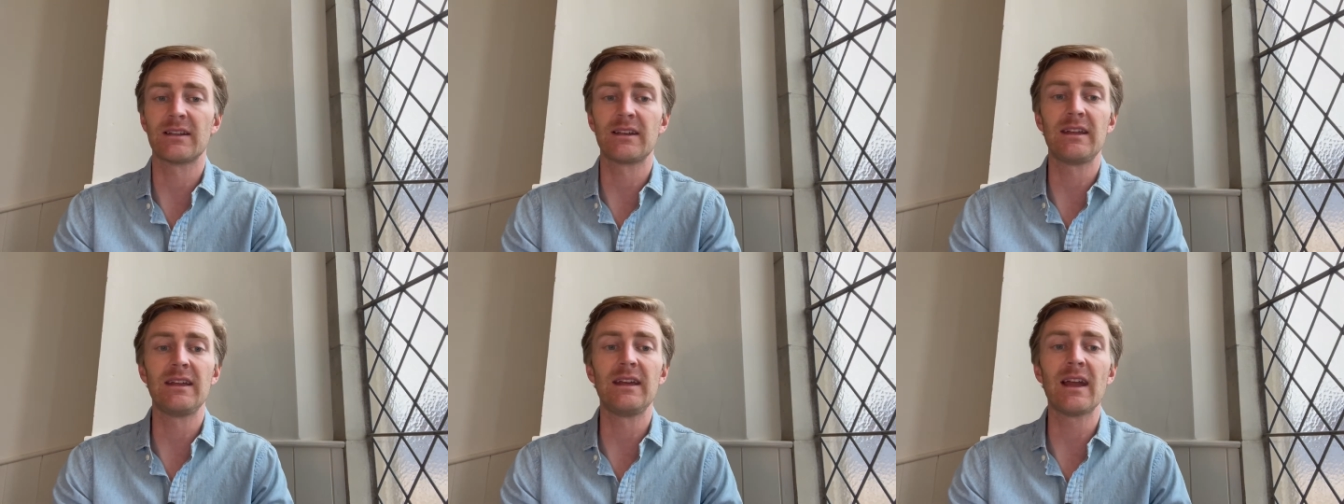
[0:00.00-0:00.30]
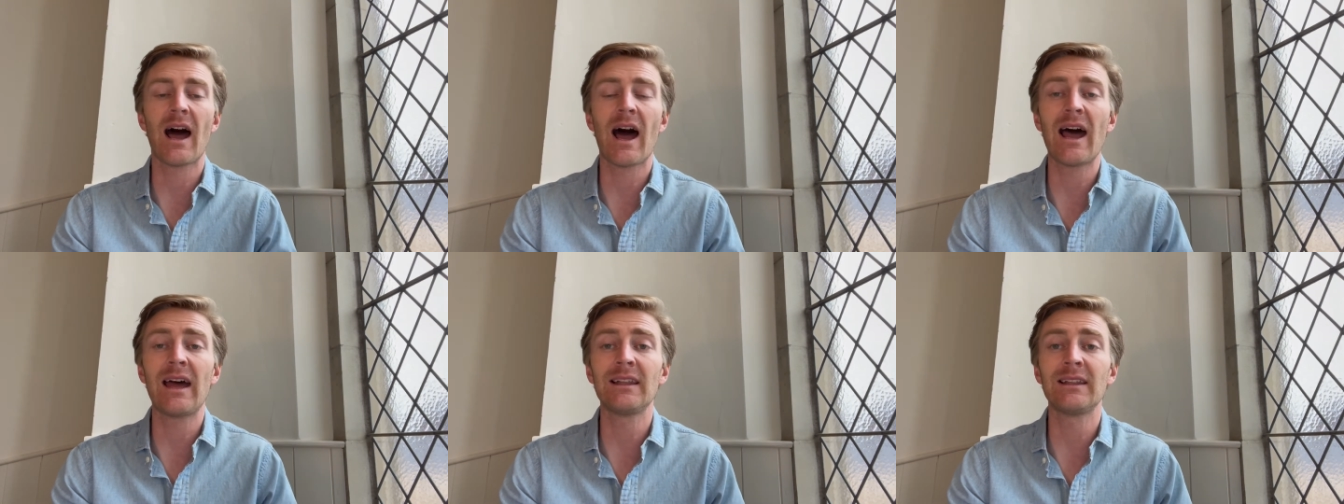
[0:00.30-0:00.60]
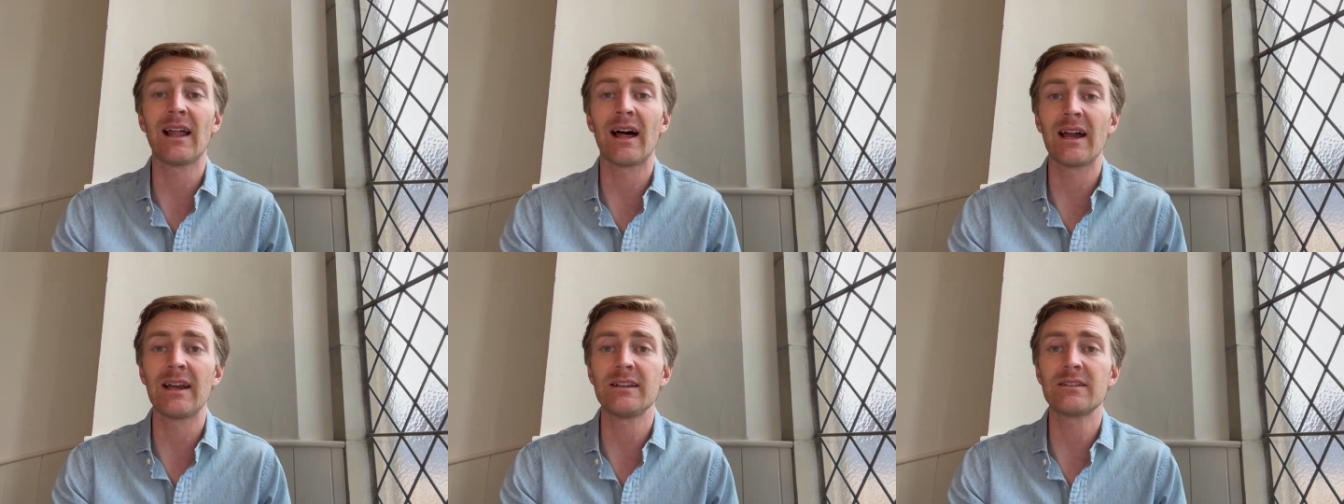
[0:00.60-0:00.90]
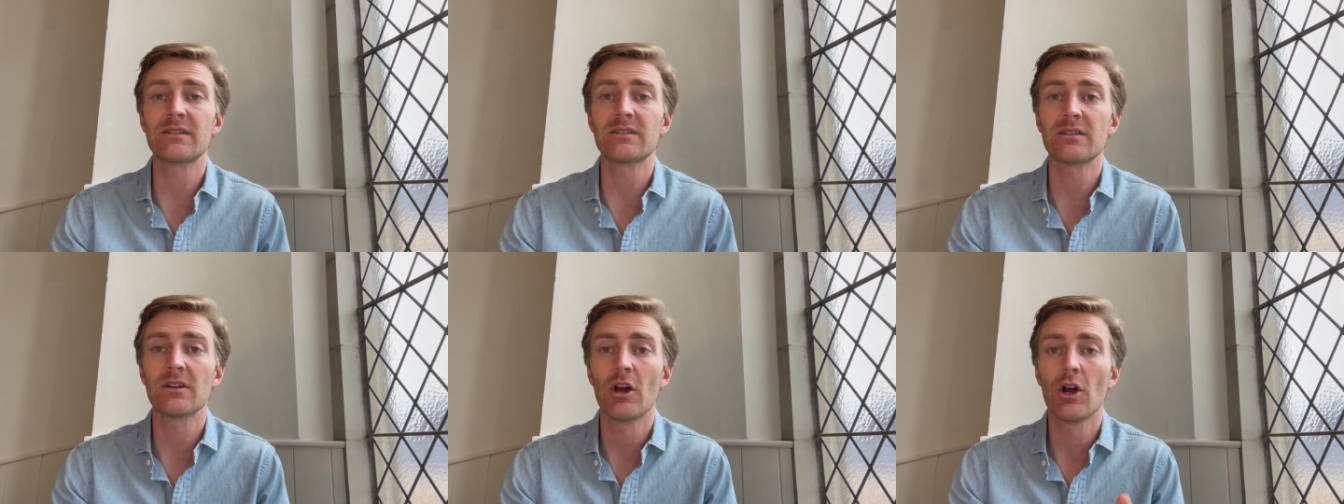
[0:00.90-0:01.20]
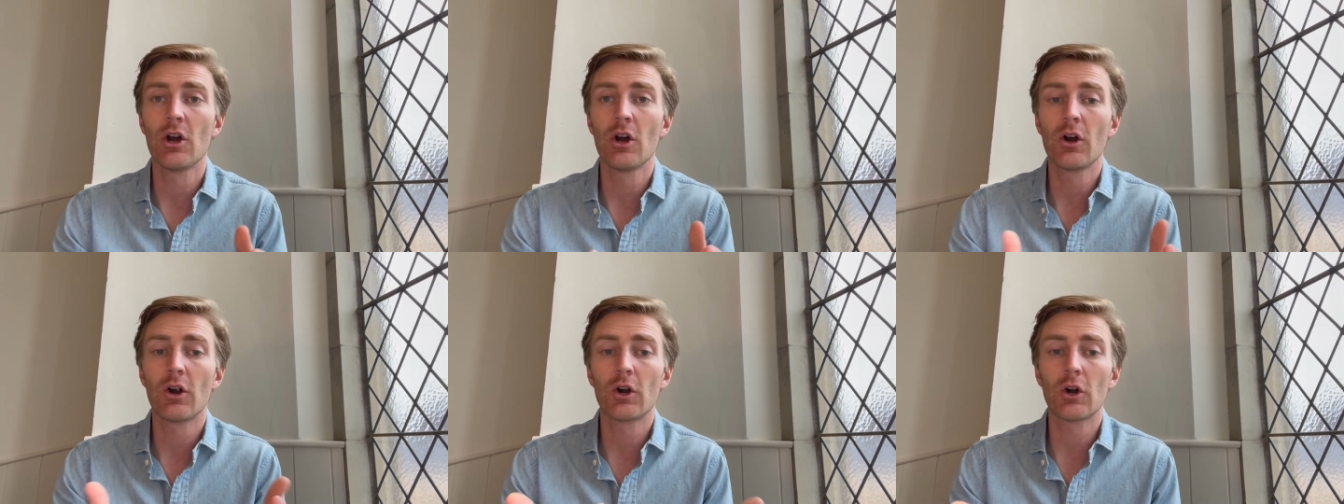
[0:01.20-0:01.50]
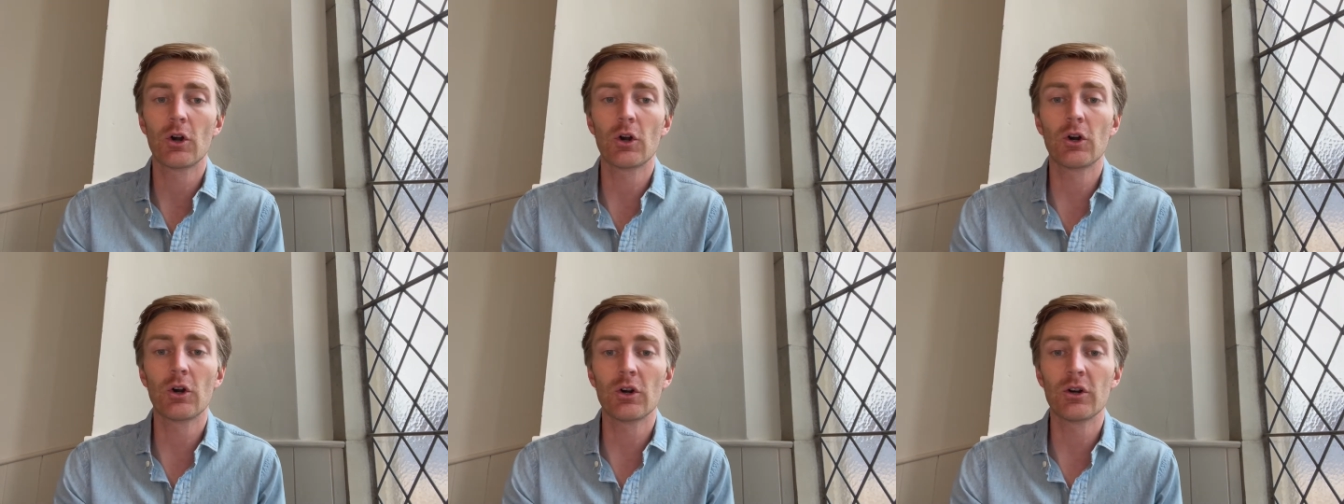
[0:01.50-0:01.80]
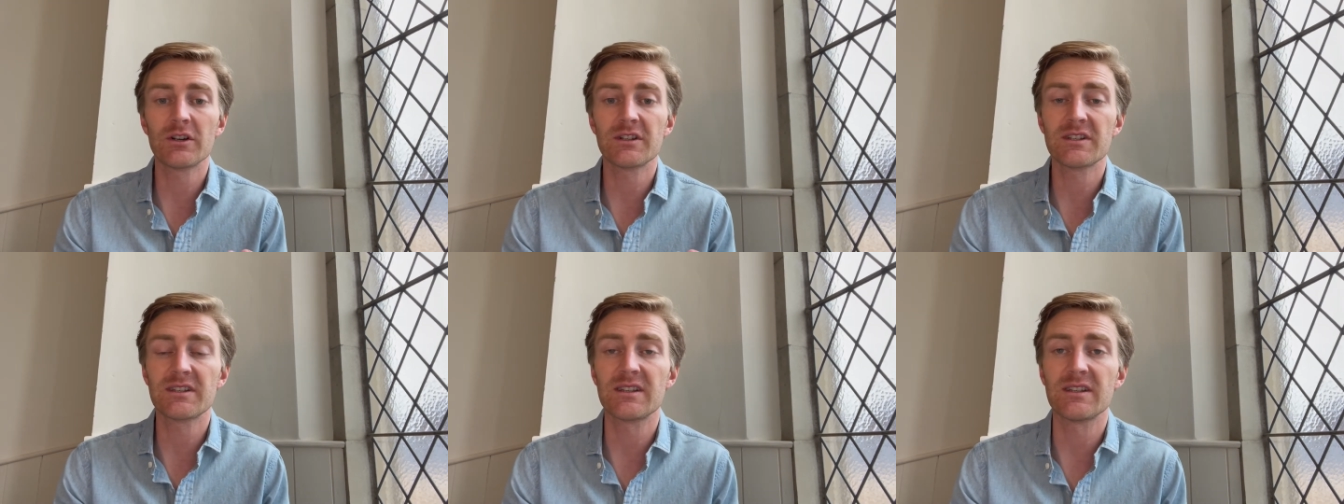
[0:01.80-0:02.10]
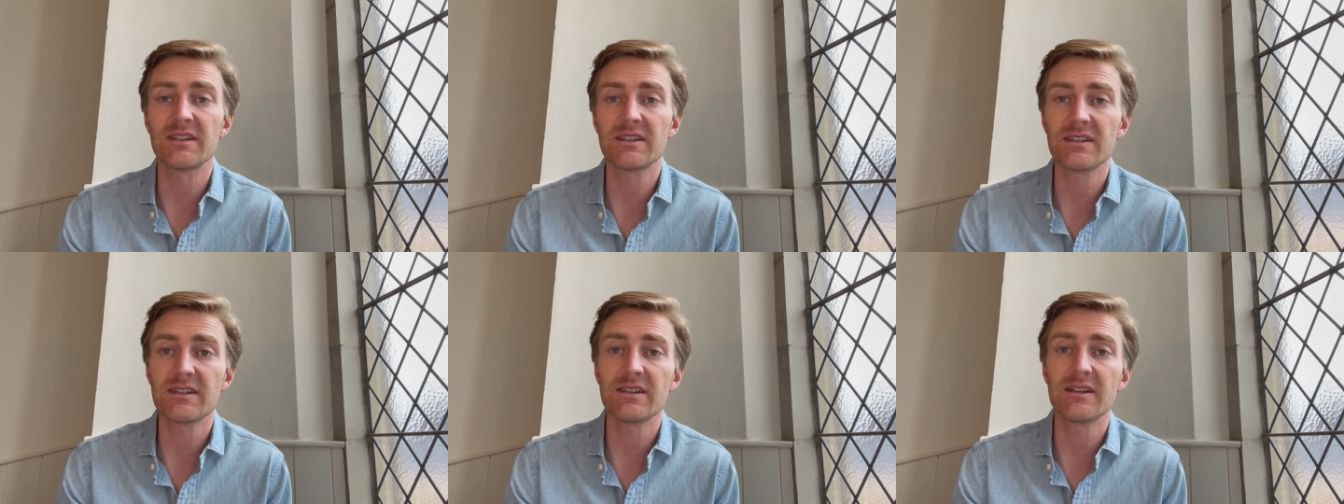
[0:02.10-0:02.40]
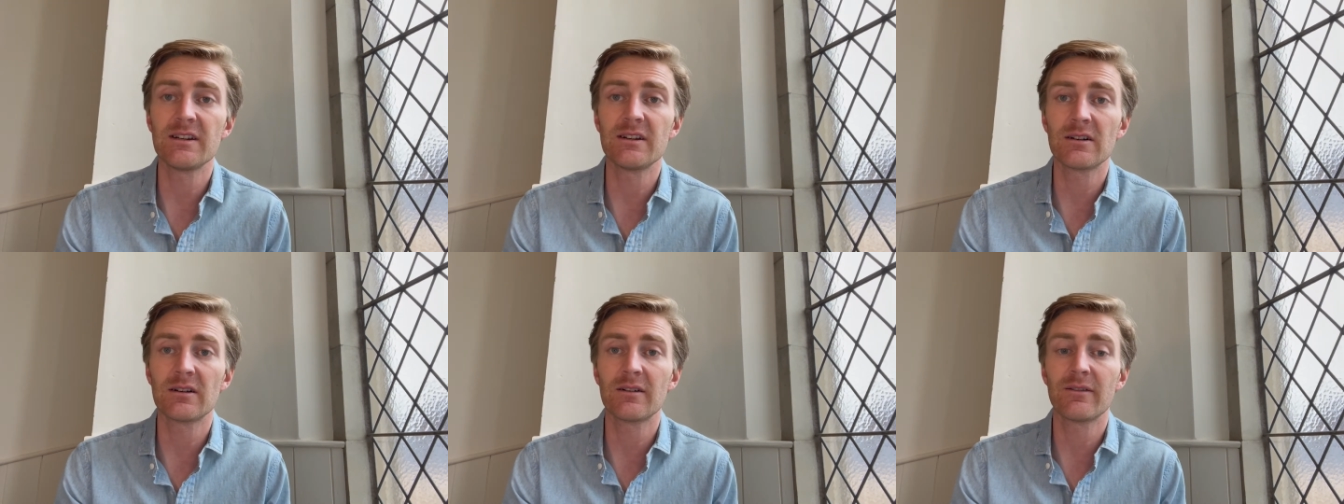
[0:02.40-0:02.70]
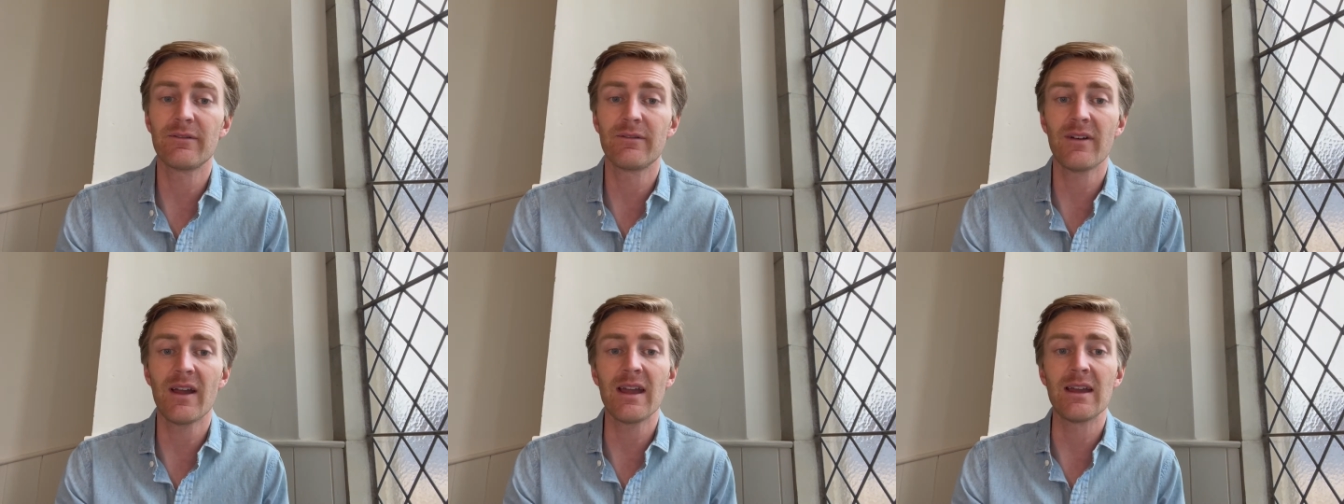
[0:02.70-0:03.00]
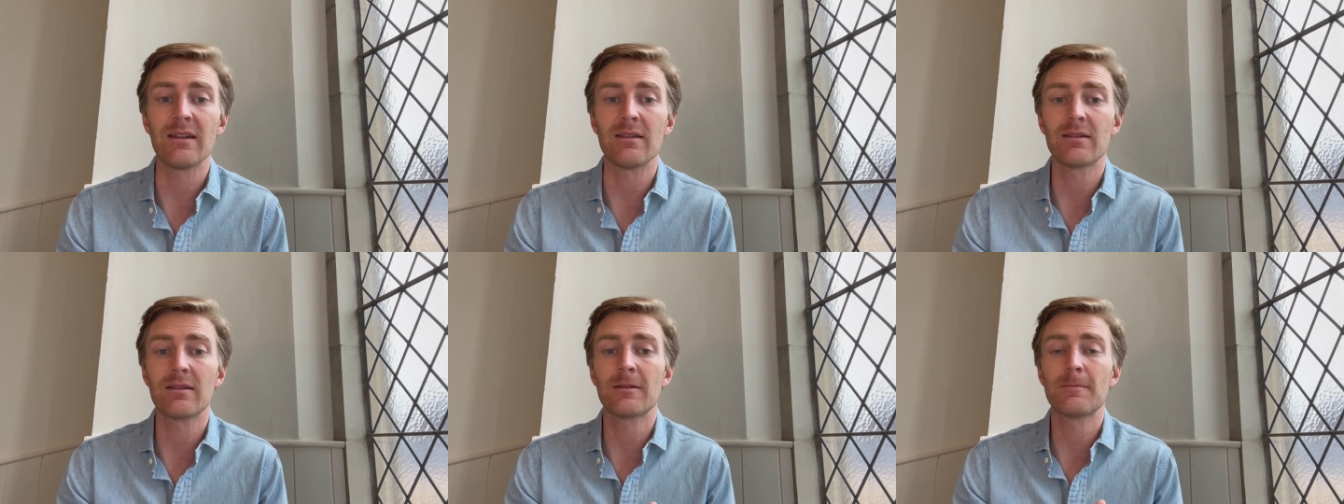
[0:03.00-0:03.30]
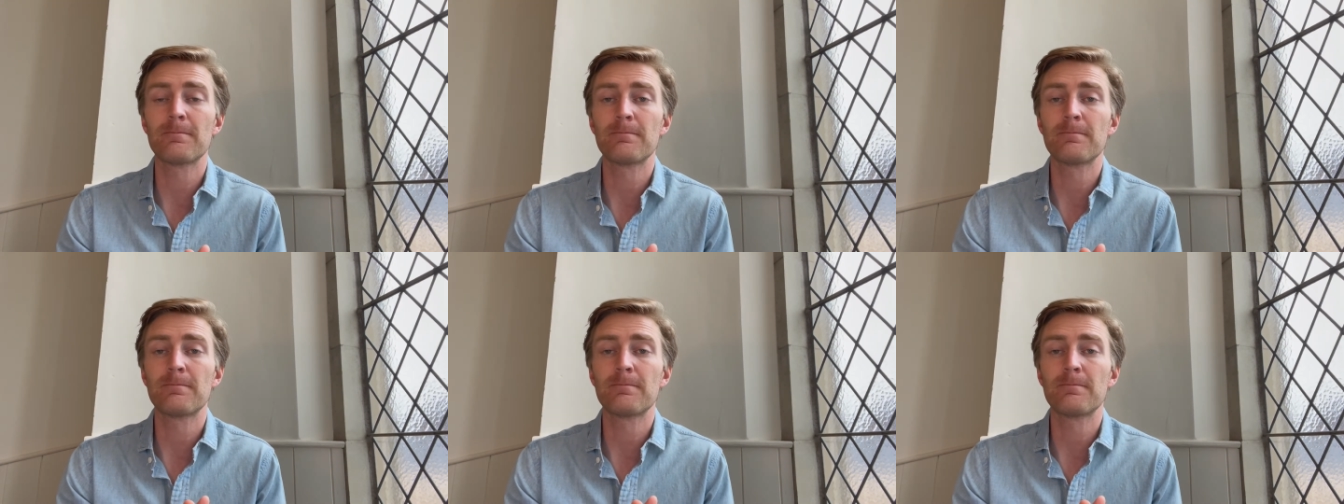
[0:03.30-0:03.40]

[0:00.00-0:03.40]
He highlights her sincere faith.